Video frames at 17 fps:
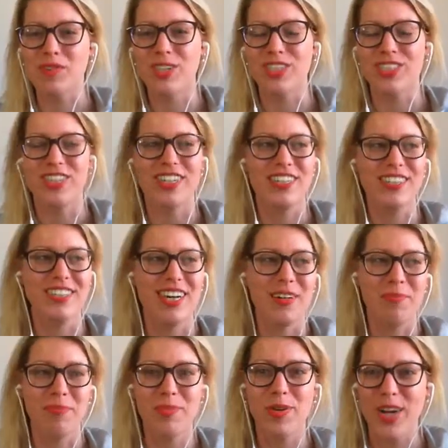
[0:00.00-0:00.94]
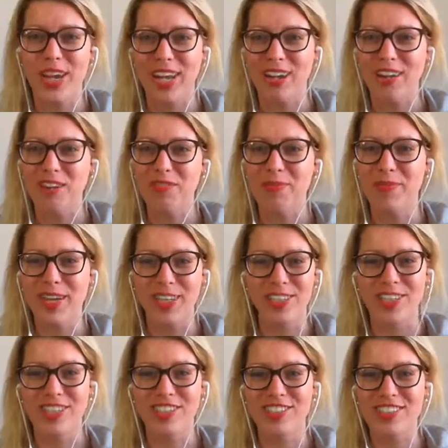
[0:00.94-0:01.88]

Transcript: versus pretty pictures,